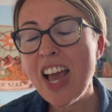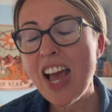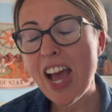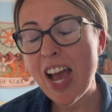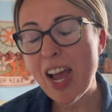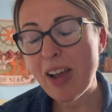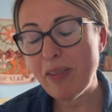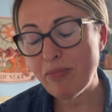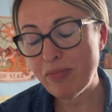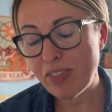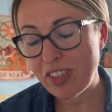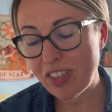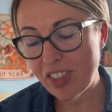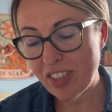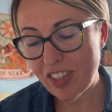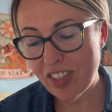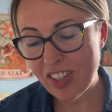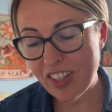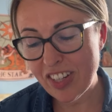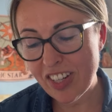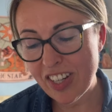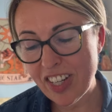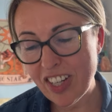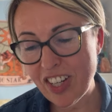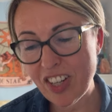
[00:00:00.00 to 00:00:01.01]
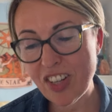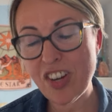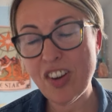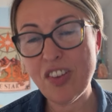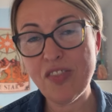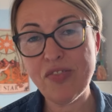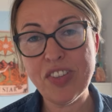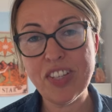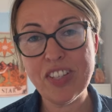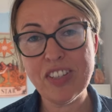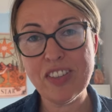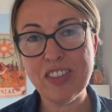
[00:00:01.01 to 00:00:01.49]
Certainly, you know,
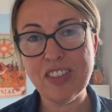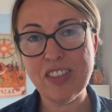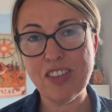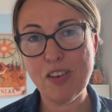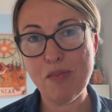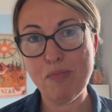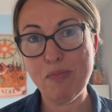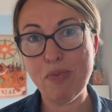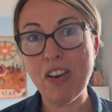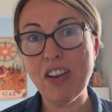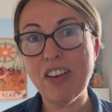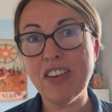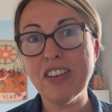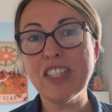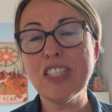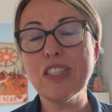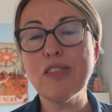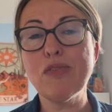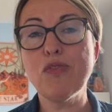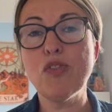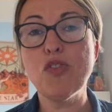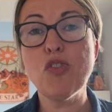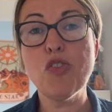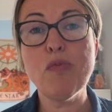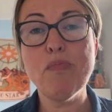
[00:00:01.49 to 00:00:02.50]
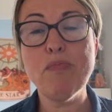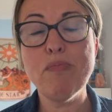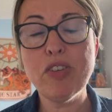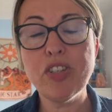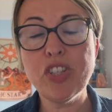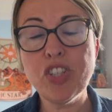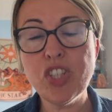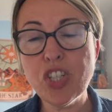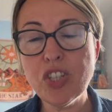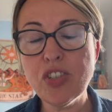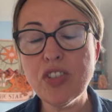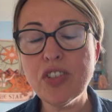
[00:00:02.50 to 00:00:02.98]
this applies for
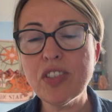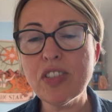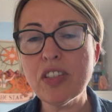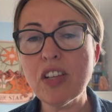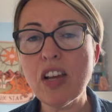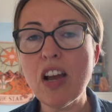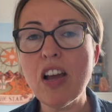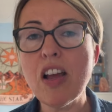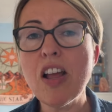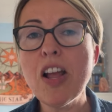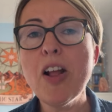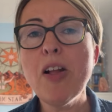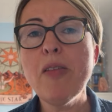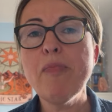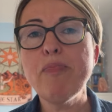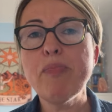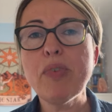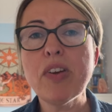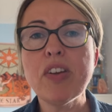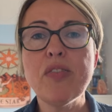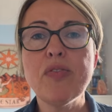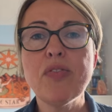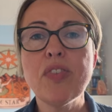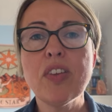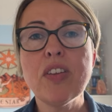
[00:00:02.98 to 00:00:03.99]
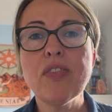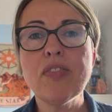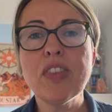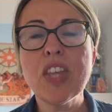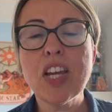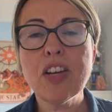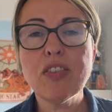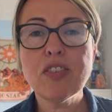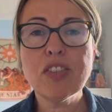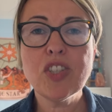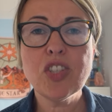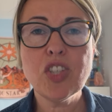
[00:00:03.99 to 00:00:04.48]
Medusa, but that
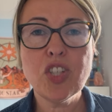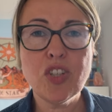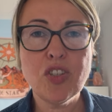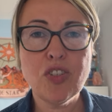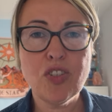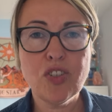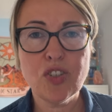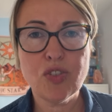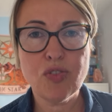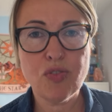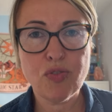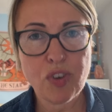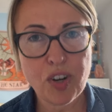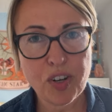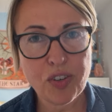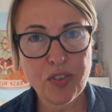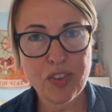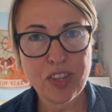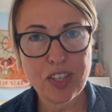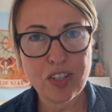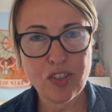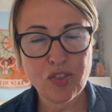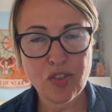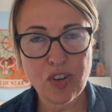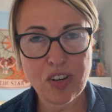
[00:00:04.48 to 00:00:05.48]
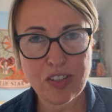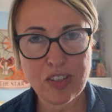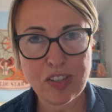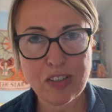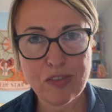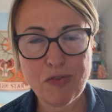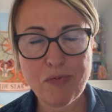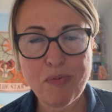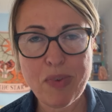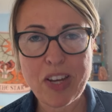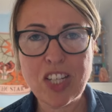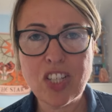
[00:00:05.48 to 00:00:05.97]
there is huge growth and
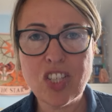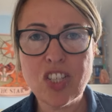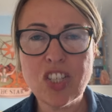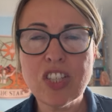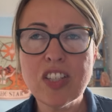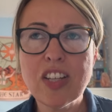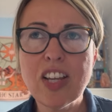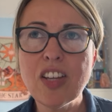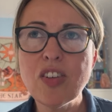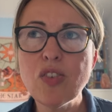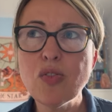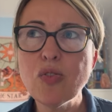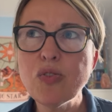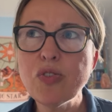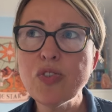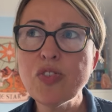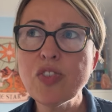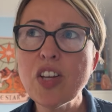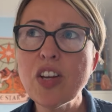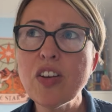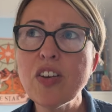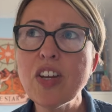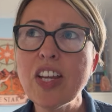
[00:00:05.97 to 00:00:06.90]
transformation, and also